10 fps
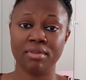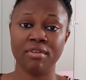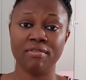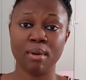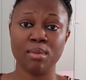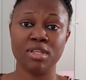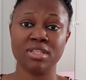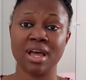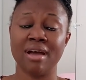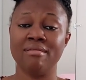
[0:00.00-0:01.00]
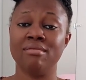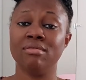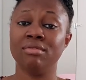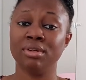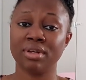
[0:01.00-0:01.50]
families that are
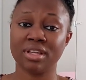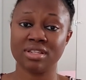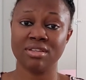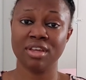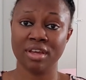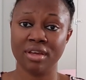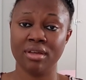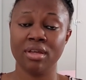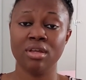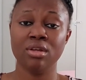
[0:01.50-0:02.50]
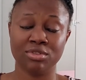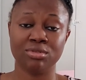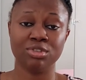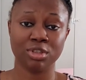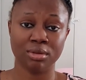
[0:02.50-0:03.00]
relocating here
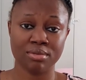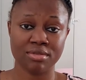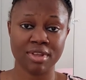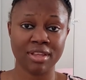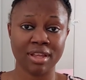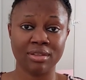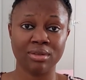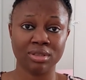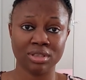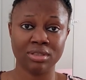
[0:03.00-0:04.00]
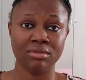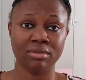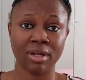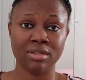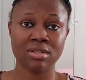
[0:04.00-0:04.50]
through jobs that they have gotten,
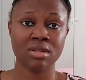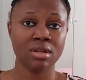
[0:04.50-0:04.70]
right?